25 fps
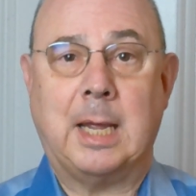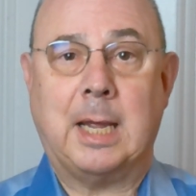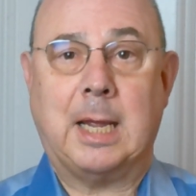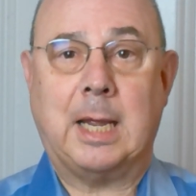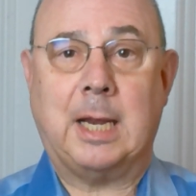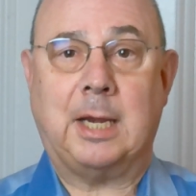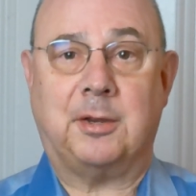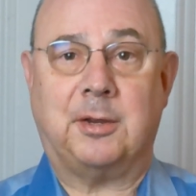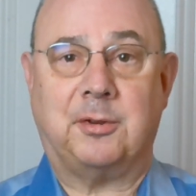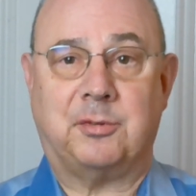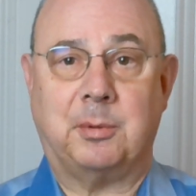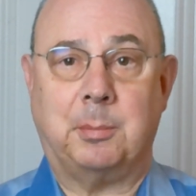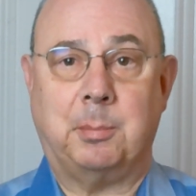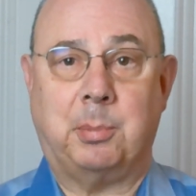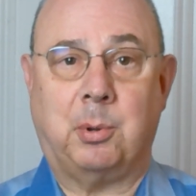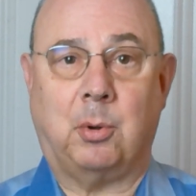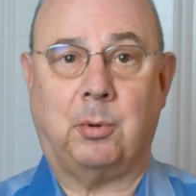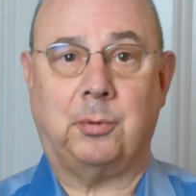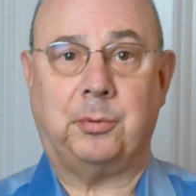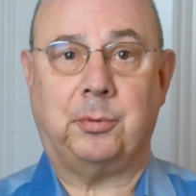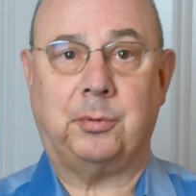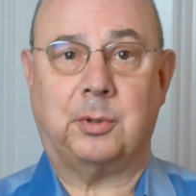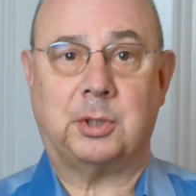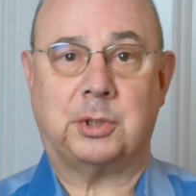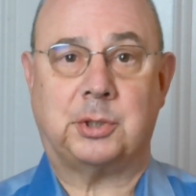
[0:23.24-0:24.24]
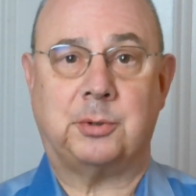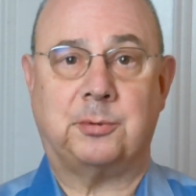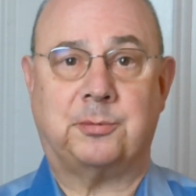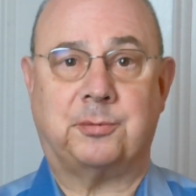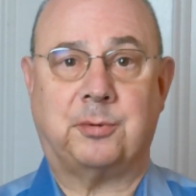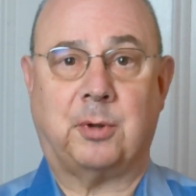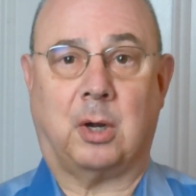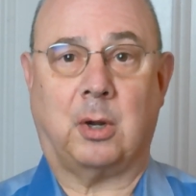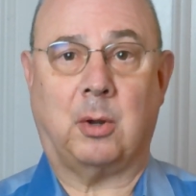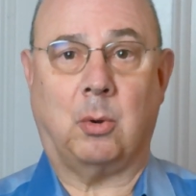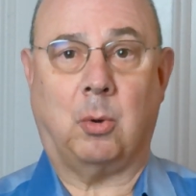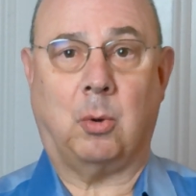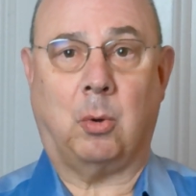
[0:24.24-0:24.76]
It is important that you
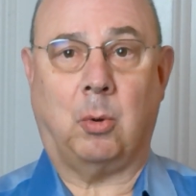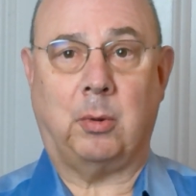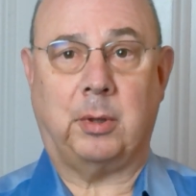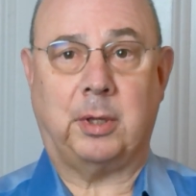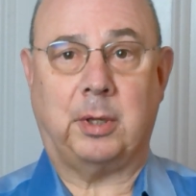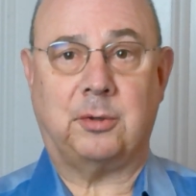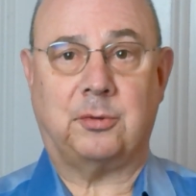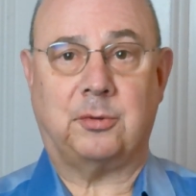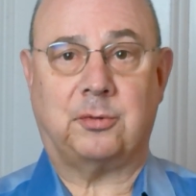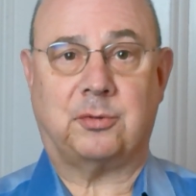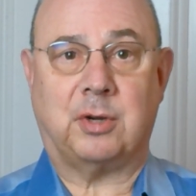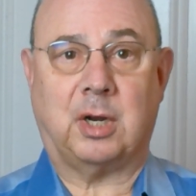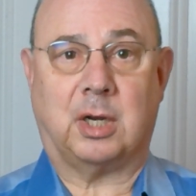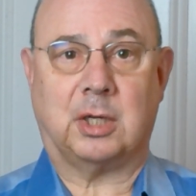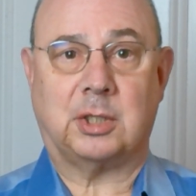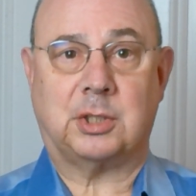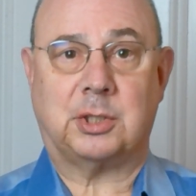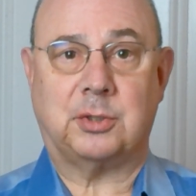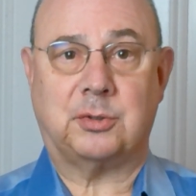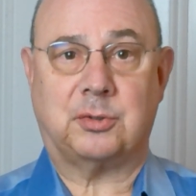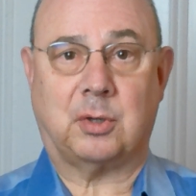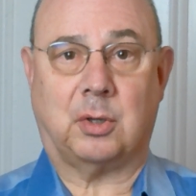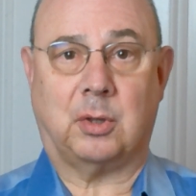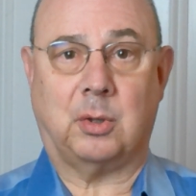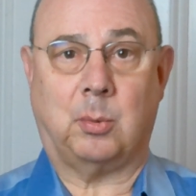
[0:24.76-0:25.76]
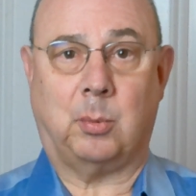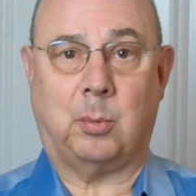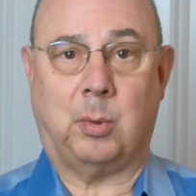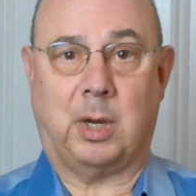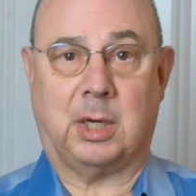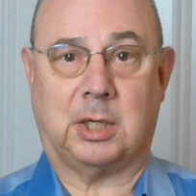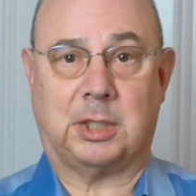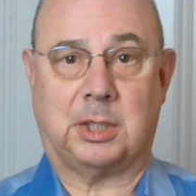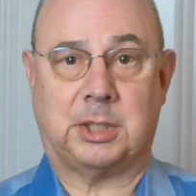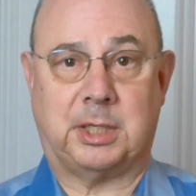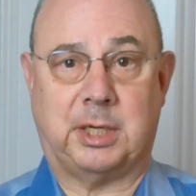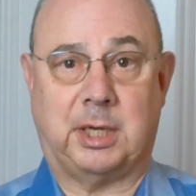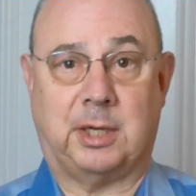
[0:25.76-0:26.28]
follow all the instructions on the
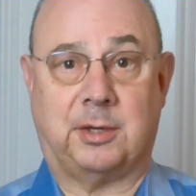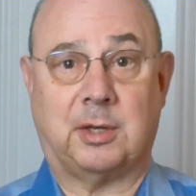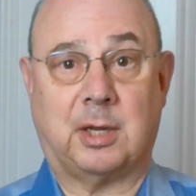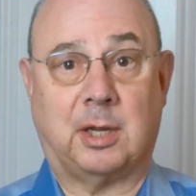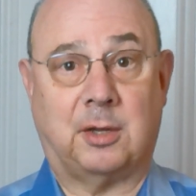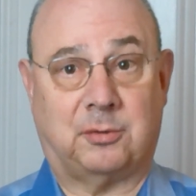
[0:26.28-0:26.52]
worksheet,